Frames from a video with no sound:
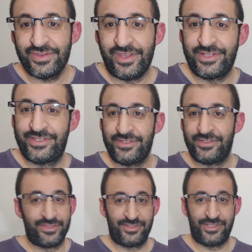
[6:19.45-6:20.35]

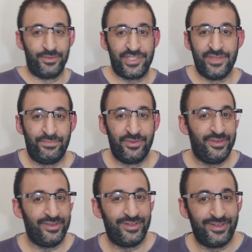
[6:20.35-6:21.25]
It's so
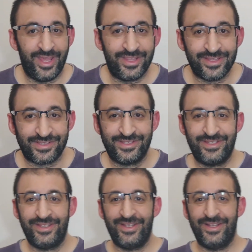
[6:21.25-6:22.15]
simple like this.
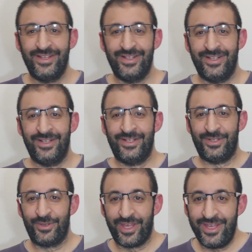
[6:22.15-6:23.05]

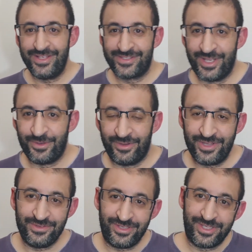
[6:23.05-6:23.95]
Okay, so I
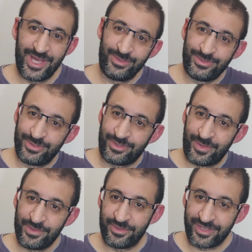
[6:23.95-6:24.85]
will go to the
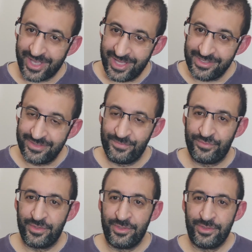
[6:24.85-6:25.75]
computer again
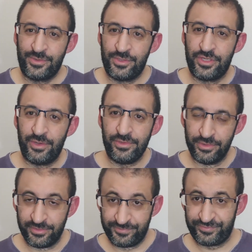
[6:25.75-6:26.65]
to show
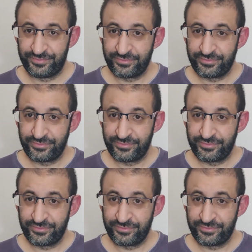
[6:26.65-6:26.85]
you